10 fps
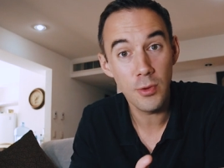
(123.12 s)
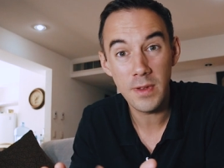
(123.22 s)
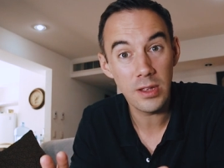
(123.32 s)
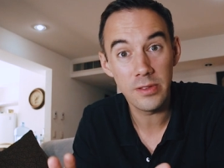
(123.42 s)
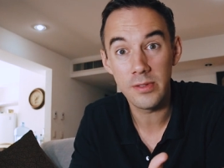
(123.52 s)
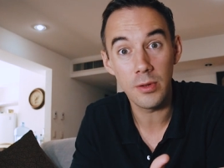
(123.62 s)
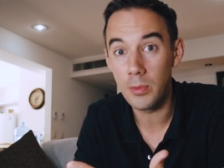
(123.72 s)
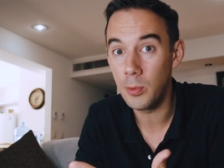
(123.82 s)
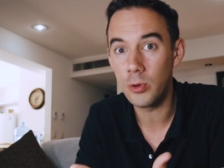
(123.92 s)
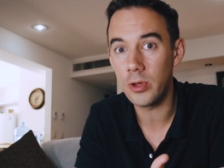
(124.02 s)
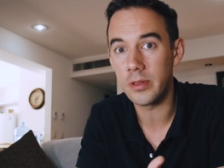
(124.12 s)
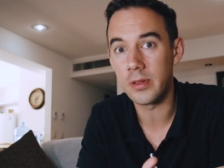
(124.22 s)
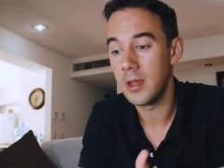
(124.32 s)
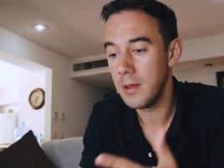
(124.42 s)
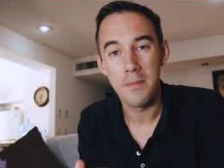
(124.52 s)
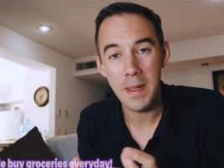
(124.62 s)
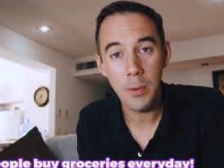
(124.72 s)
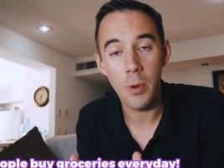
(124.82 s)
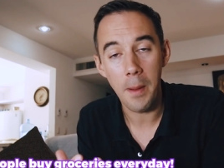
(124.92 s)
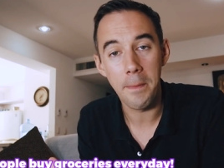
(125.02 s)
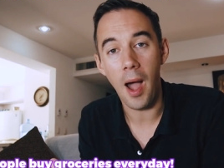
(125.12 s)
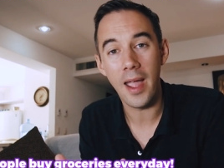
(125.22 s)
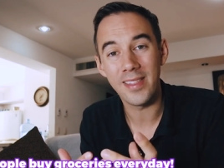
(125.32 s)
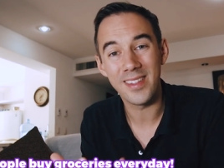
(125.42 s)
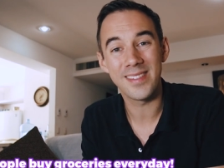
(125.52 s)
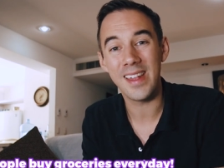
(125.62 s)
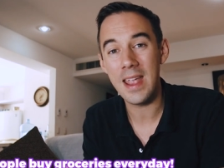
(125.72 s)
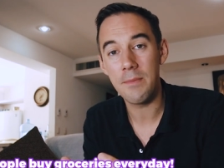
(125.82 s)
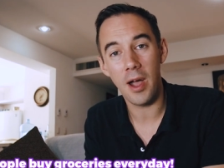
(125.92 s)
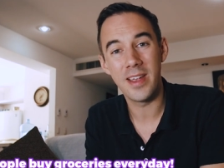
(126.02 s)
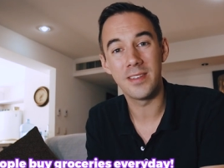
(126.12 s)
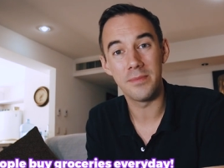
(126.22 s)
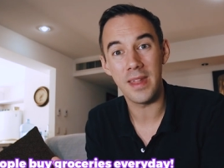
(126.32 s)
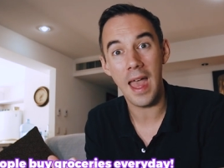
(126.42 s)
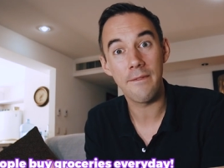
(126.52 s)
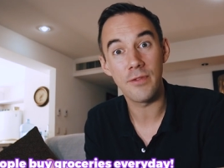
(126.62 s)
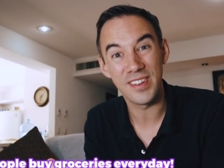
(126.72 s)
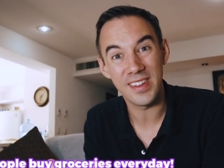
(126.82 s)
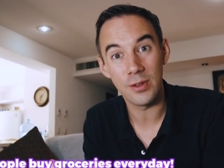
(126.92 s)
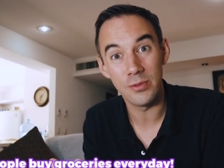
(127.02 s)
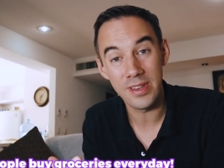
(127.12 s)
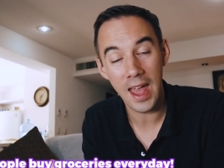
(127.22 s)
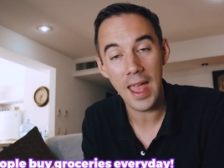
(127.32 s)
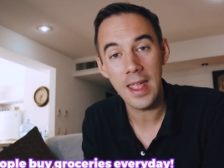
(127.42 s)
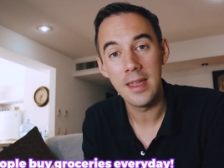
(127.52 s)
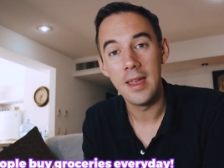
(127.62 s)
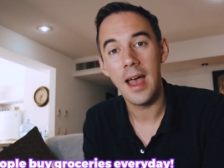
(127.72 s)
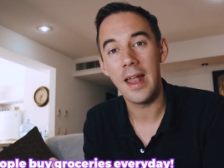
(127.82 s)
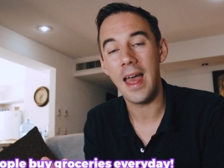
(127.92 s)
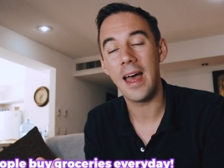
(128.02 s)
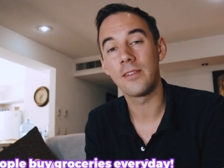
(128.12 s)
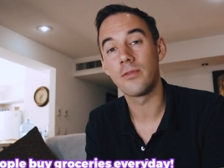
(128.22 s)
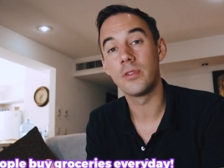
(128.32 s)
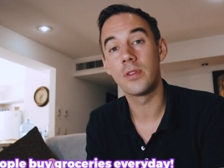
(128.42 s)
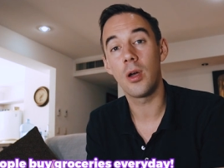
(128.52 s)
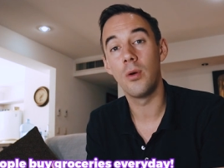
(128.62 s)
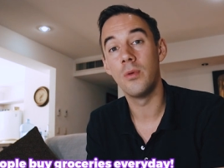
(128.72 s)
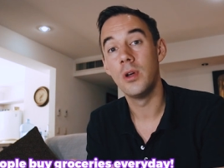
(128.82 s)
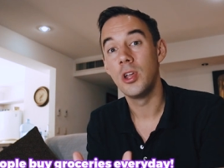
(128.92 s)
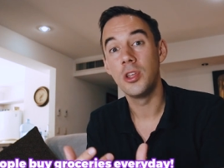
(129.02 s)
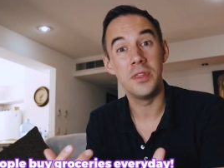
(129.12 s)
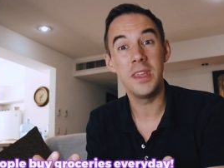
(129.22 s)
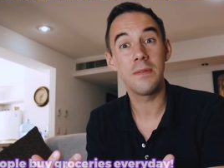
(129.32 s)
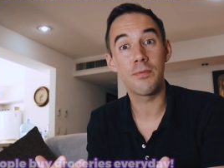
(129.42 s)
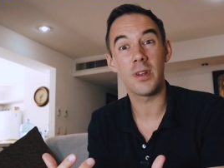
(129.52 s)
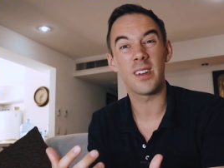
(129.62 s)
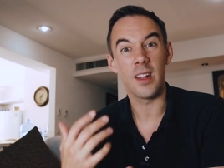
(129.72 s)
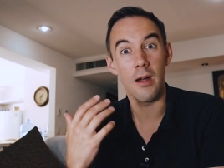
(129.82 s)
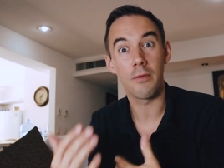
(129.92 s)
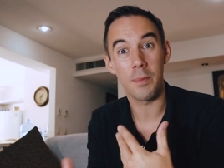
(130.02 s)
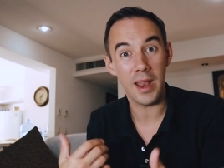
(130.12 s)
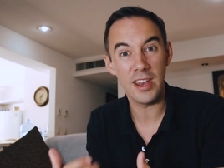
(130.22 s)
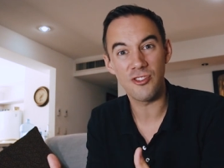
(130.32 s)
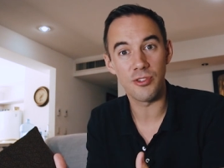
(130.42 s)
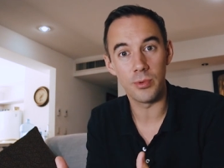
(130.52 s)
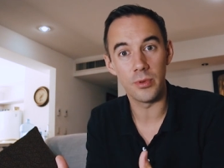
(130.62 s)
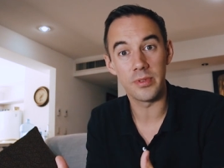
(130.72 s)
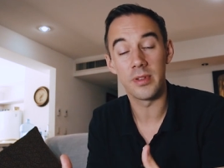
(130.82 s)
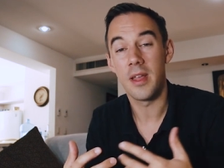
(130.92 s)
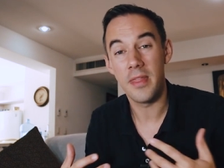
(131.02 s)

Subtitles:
moving consumable goods. People are buying the same items every single day. And as a result, these products are replenishables.